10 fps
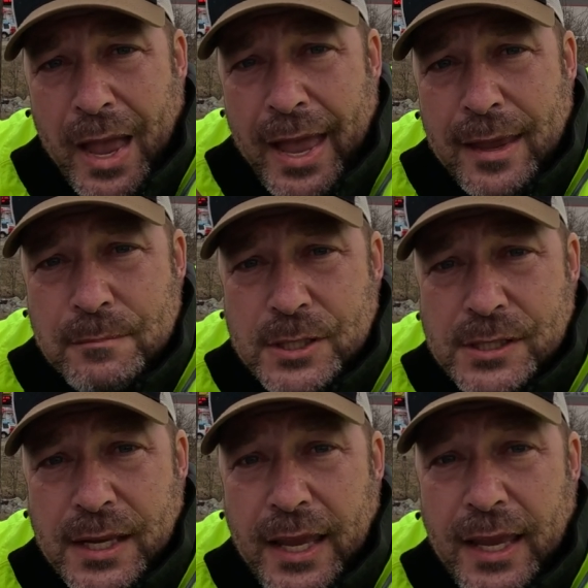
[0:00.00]
I am
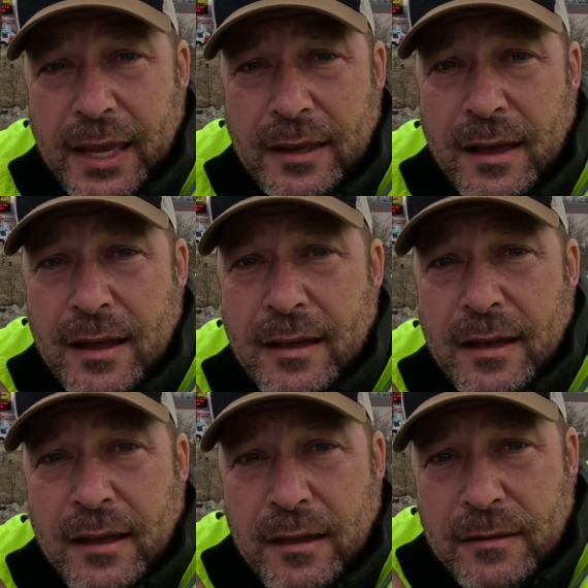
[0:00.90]
seeing
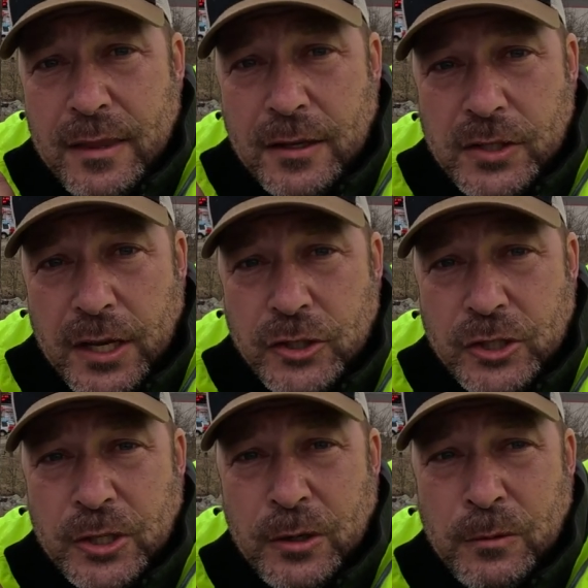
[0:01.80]
this
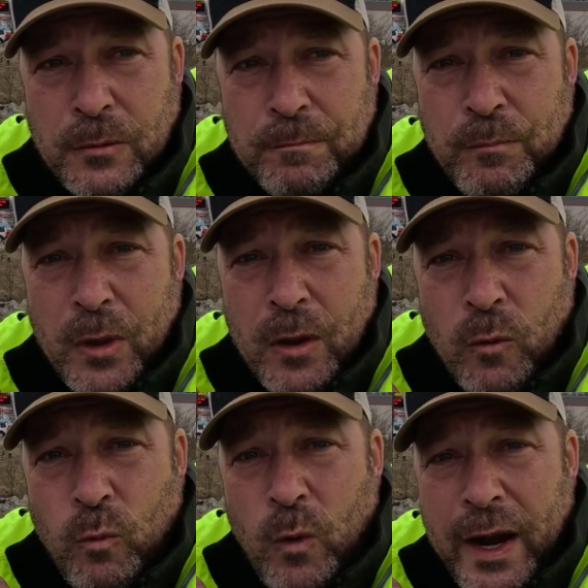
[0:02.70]
issue
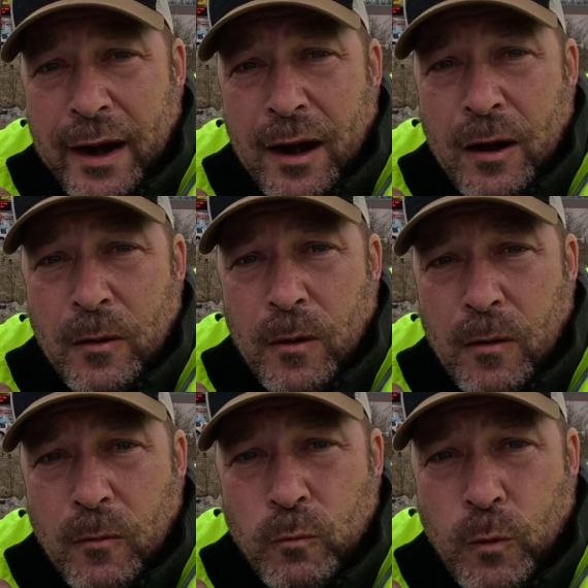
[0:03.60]
where
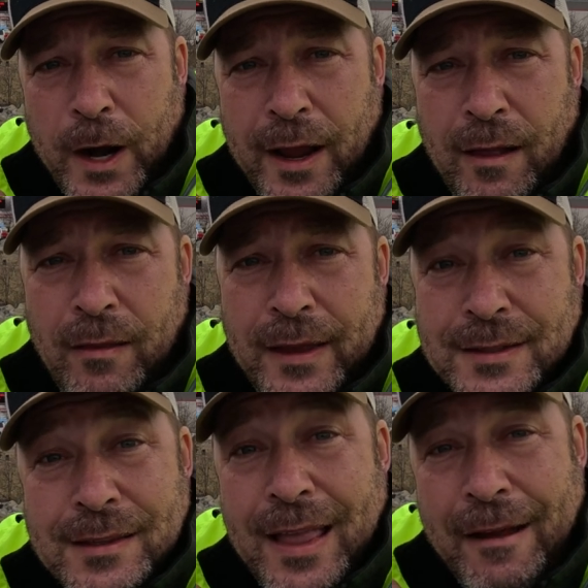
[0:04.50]
rail
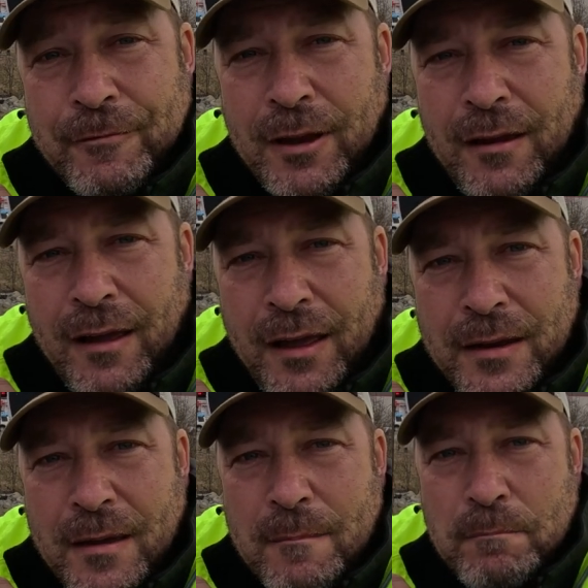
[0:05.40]
is left
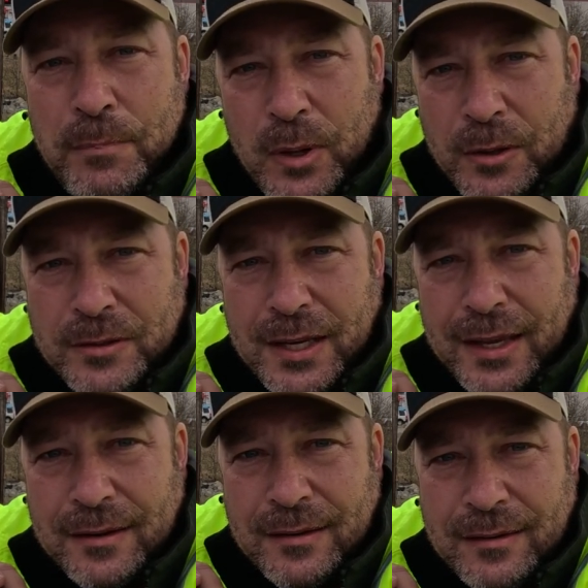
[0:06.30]

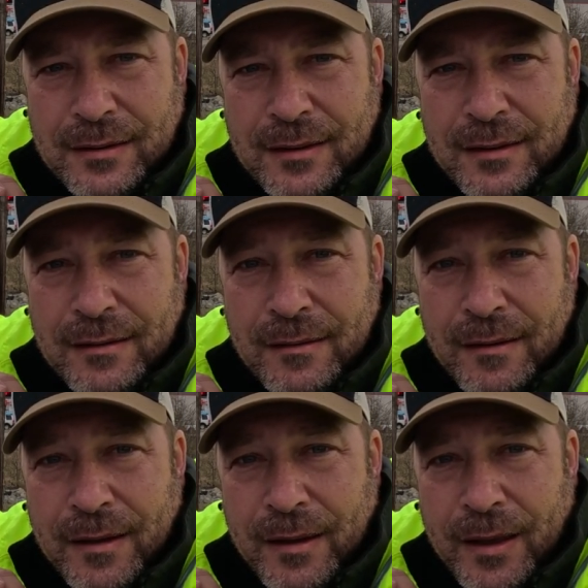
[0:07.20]
unbolted.
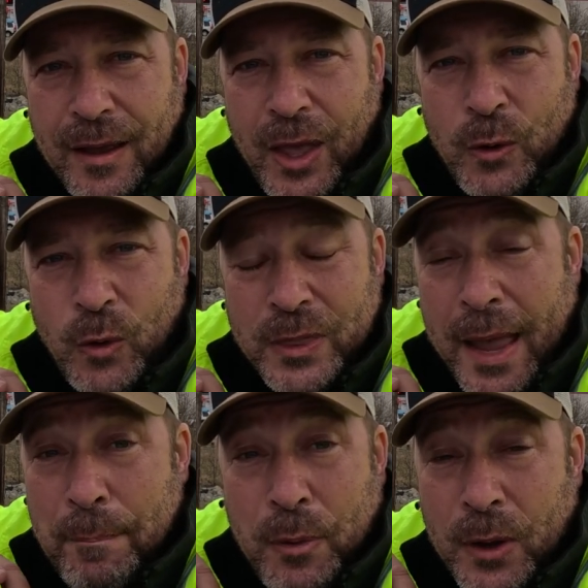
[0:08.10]
And at
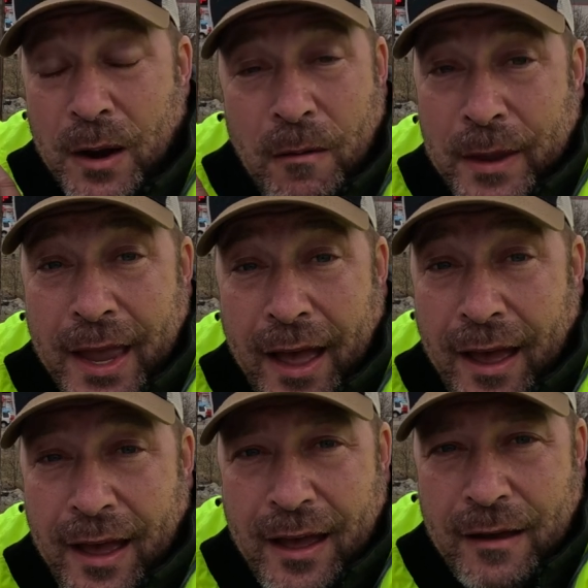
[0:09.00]
that point, all we
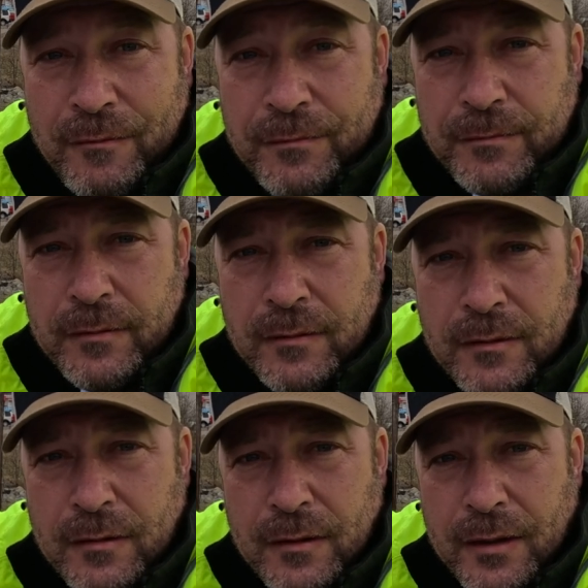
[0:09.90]
have
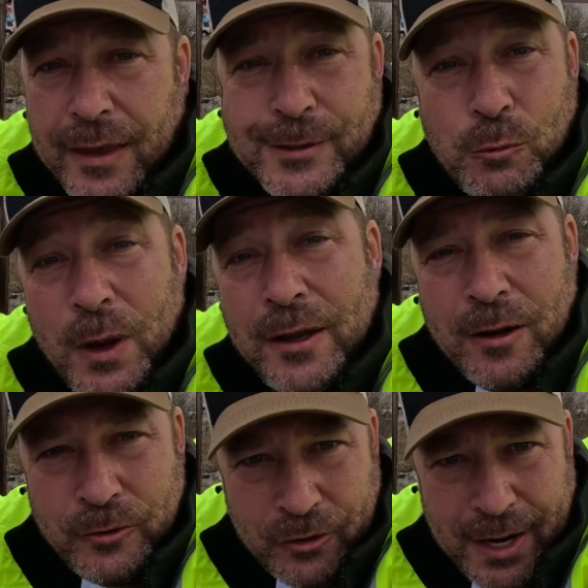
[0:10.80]
is
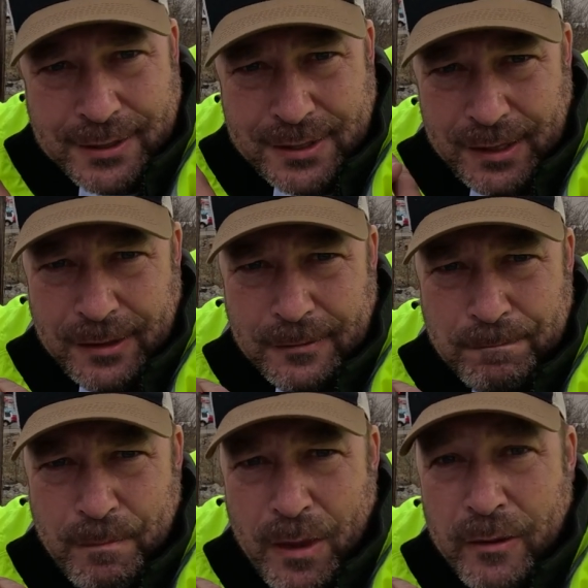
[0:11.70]
window dressing.
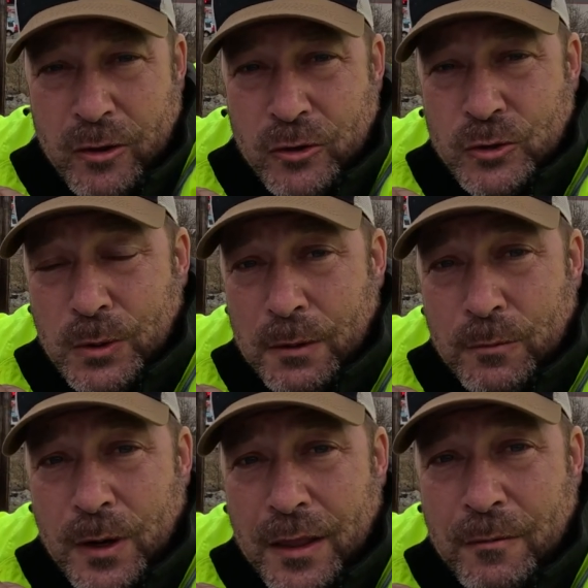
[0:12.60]
So what
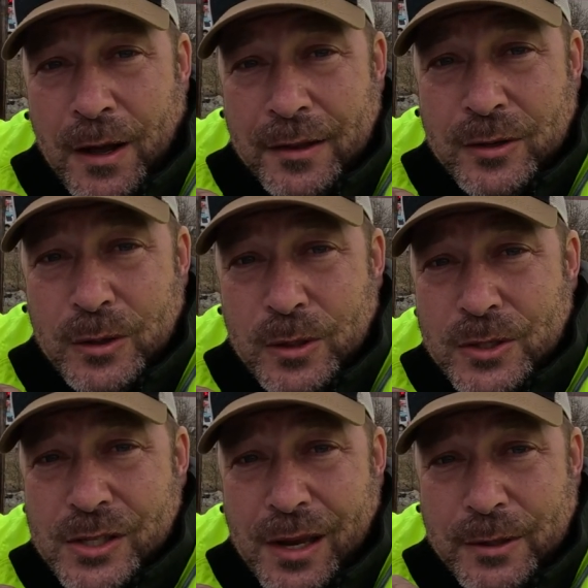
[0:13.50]
I really want to do is,